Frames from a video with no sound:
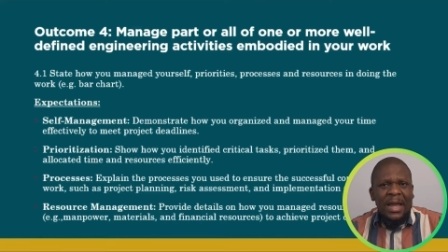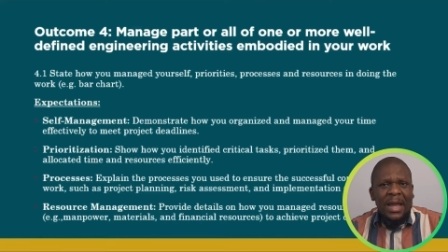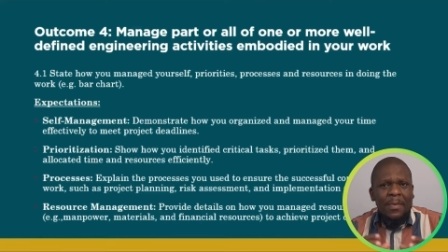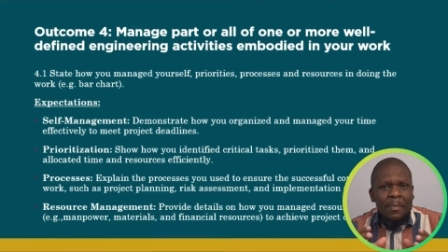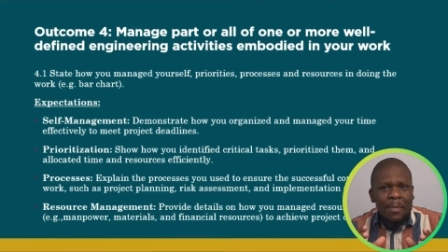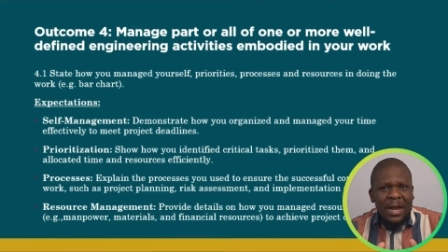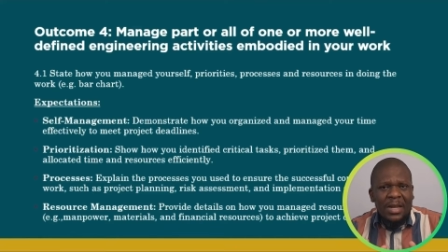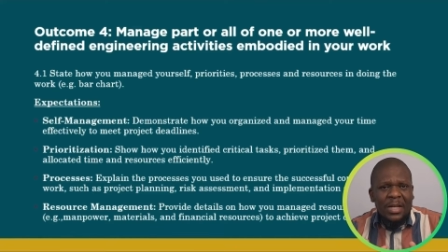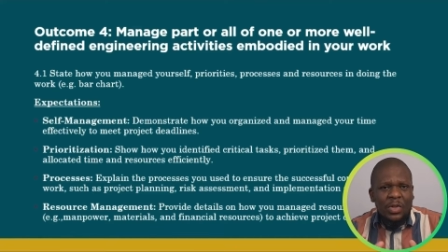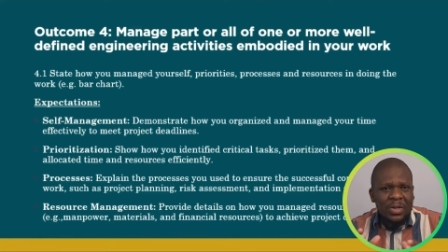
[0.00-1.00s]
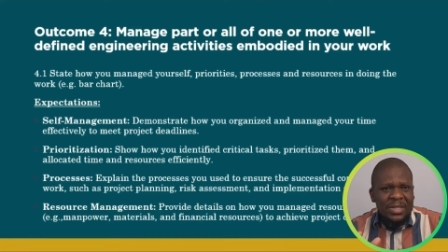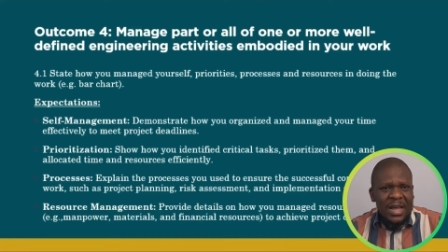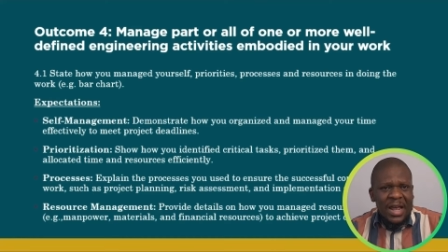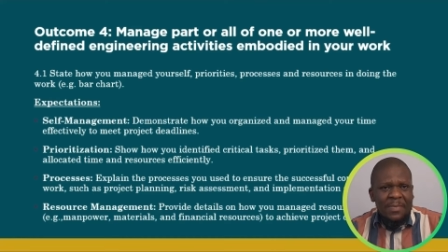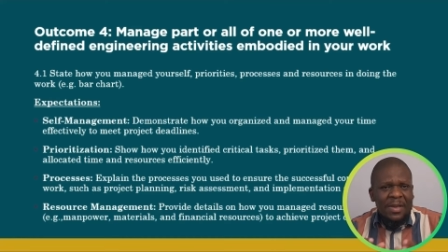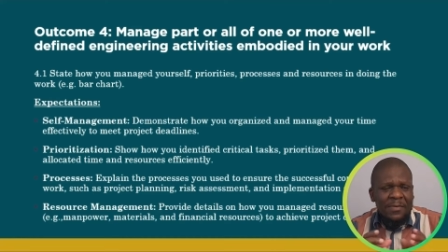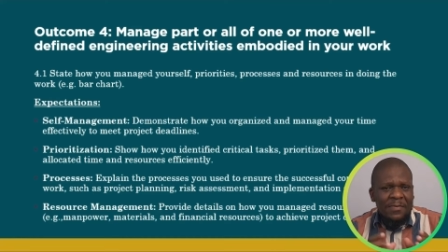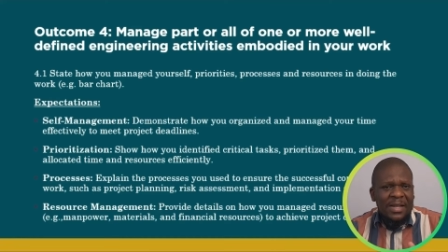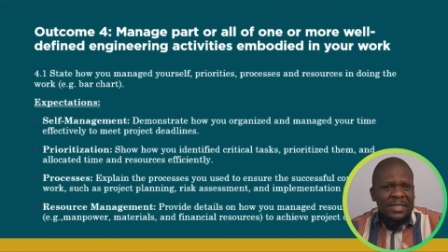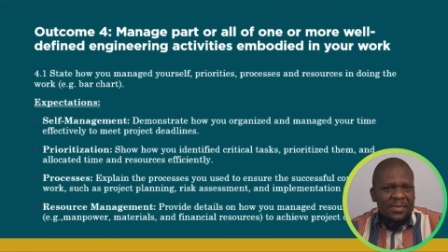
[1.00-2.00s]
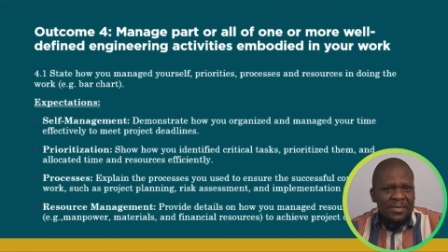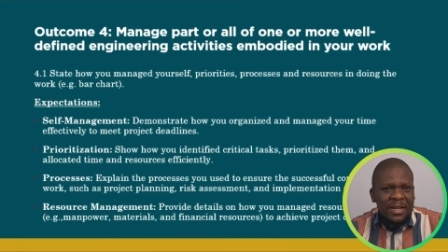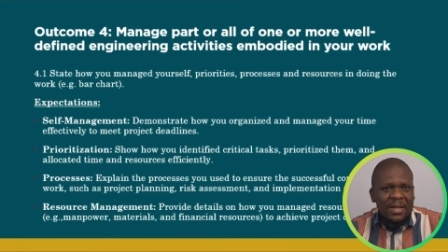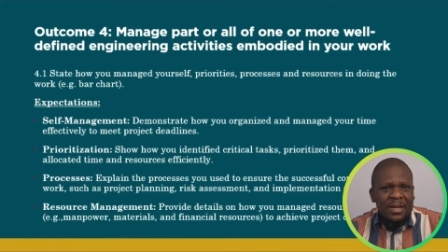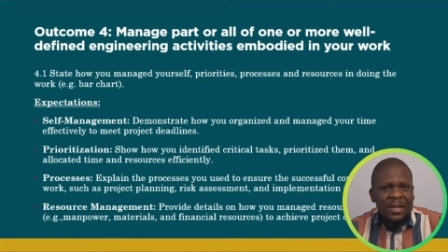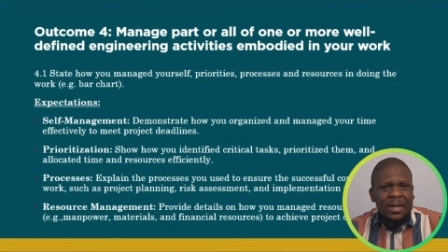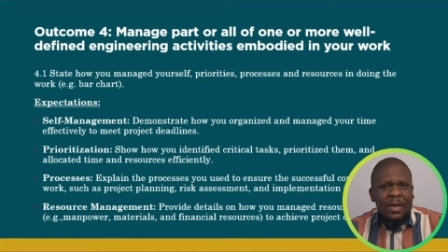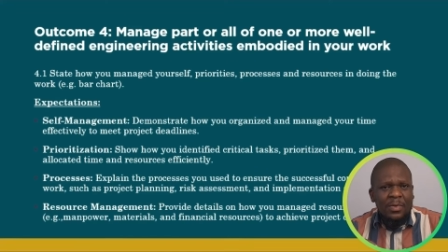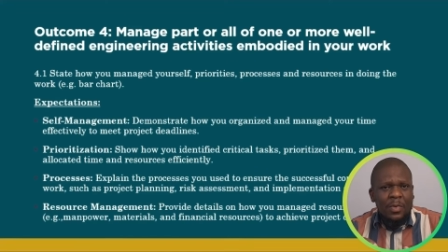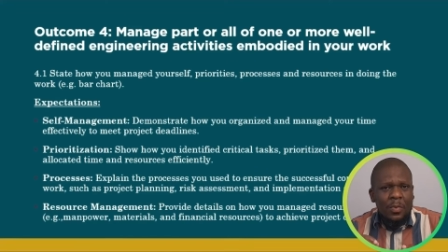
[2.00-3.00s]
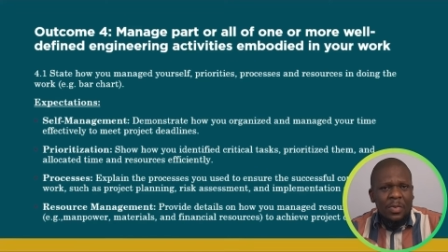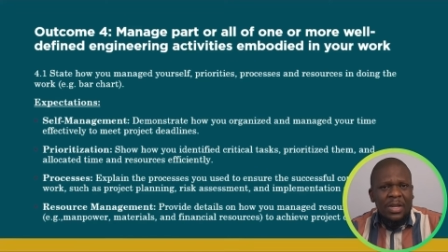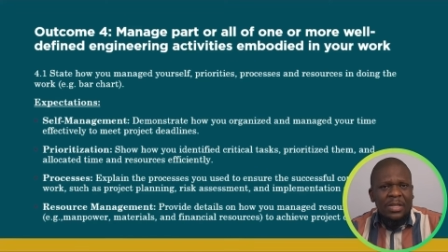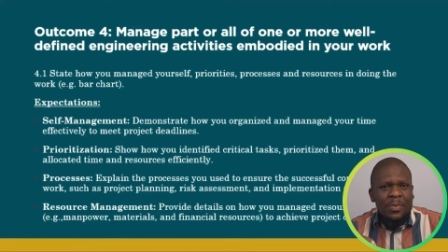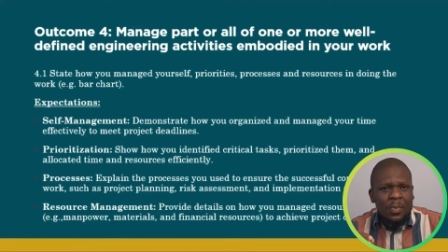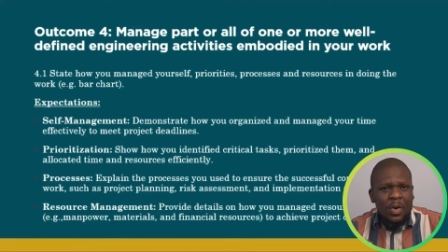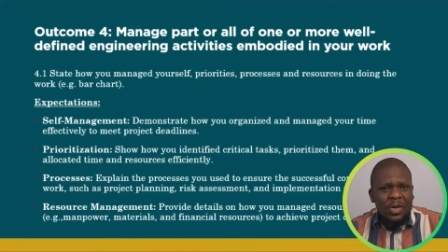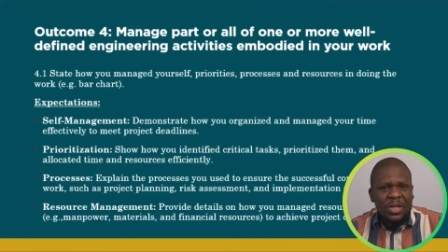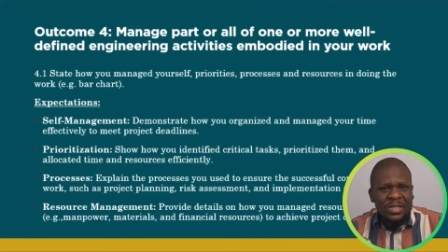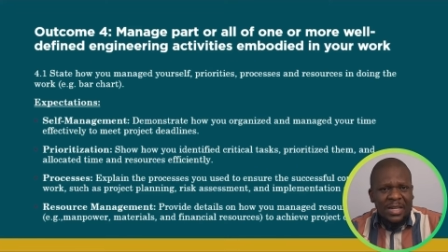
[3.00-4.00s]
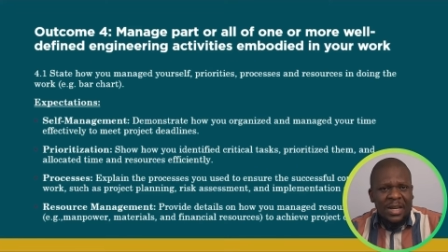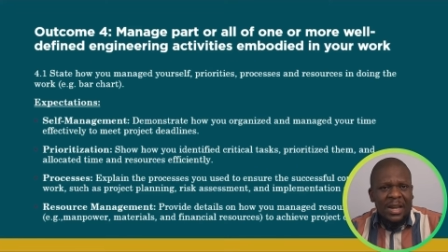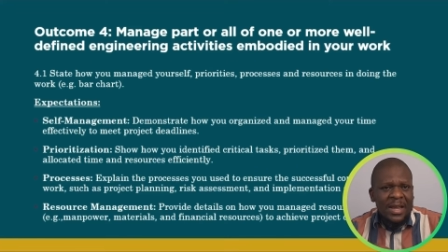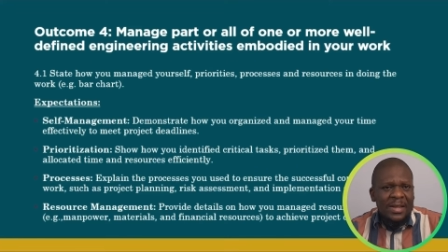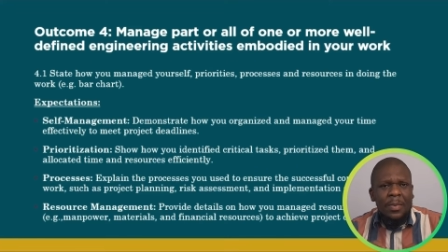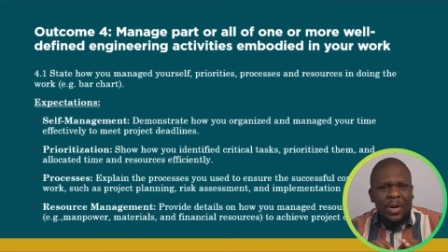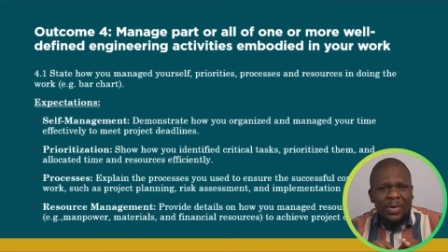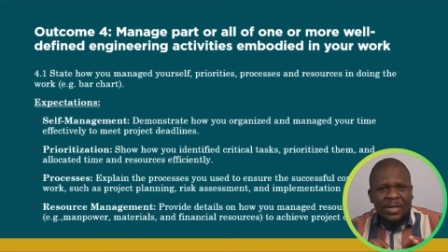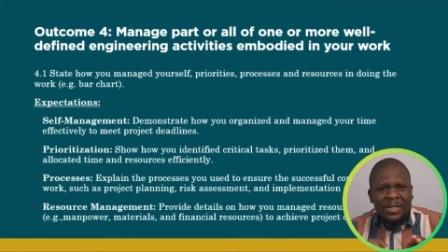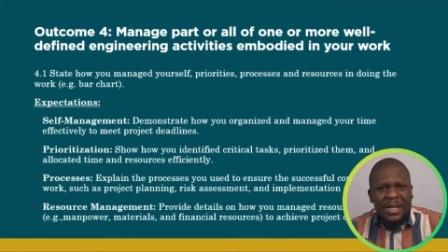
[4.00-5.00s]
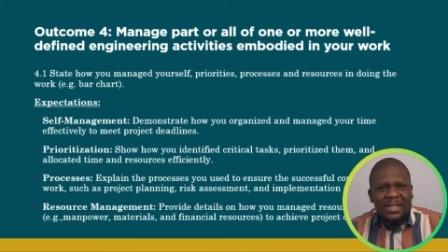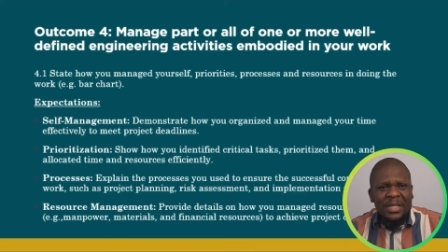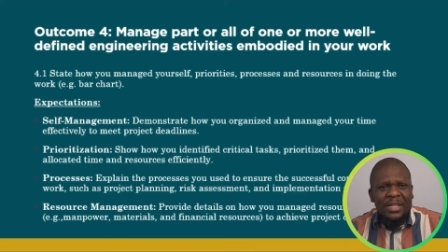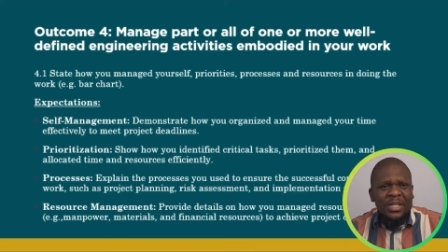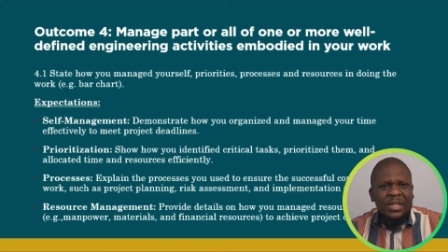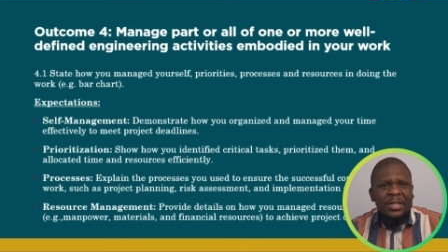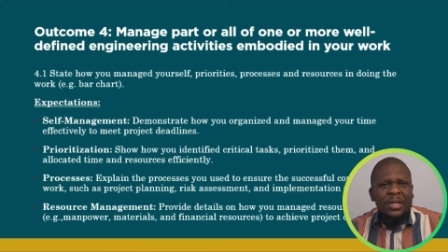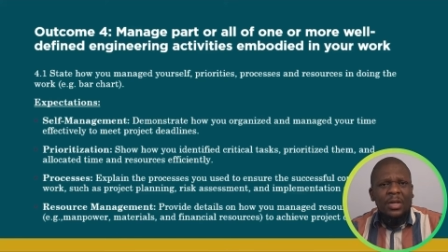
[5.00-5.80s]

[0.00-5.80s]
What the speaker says: and manage your time effectively to meet project deadline, prioritization,